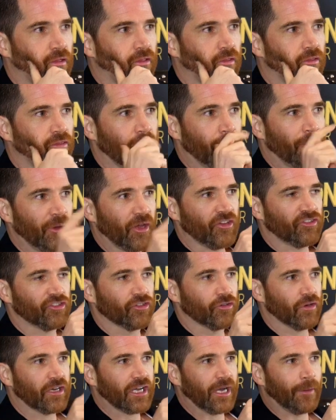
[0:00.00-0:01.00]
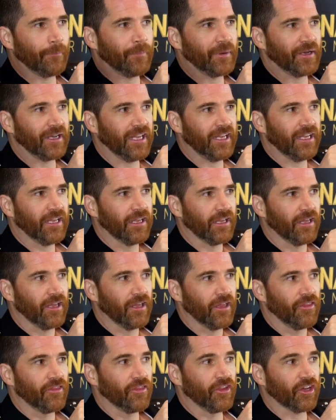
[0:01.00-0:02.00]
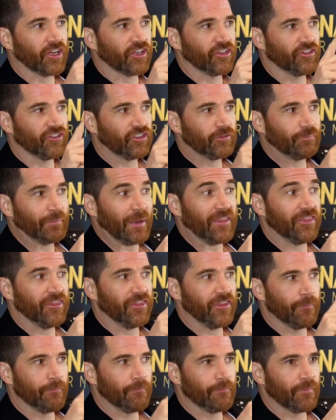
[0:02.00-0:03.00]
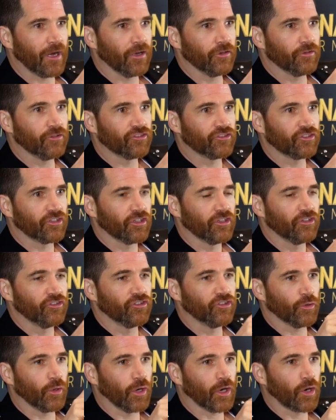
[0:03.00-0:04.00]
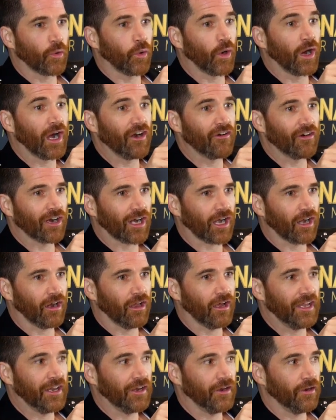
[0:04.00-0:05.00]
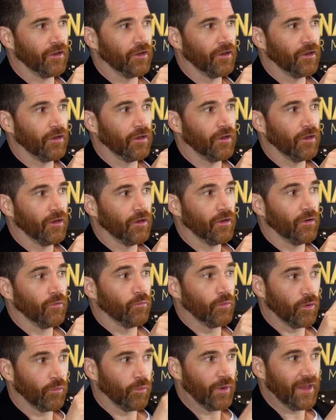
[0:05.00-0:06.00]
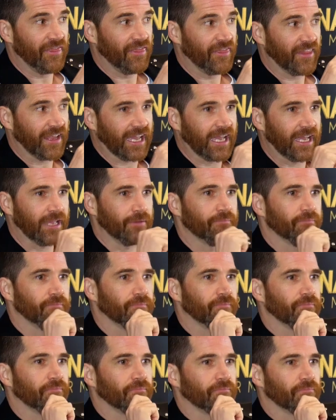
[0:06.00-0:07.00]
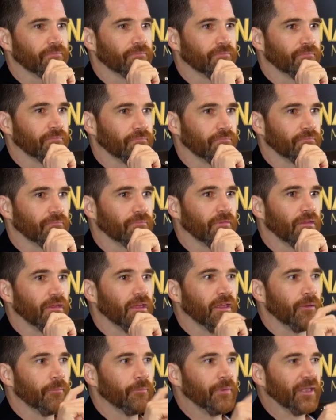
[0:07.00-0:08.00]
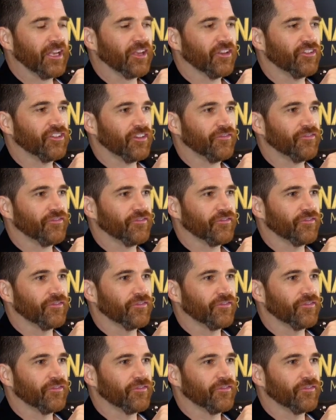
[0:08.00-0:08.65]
the person or company that can spend the most to acquire a client will win the game. Because if